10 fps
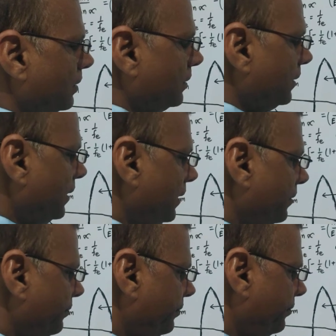the
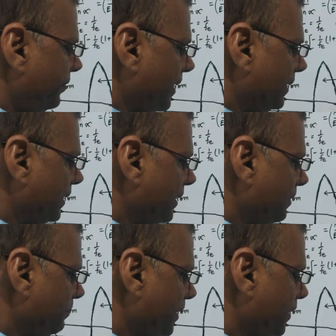final
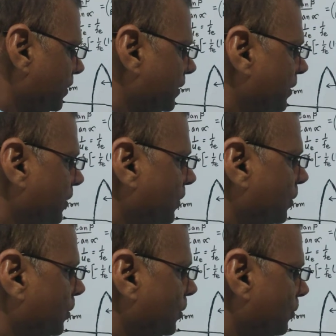image,
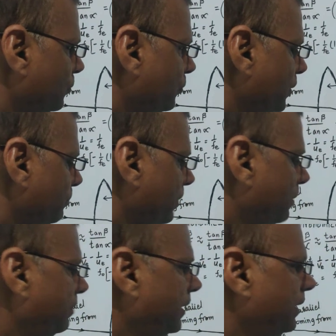which will
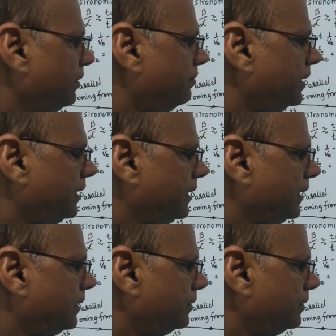be inverted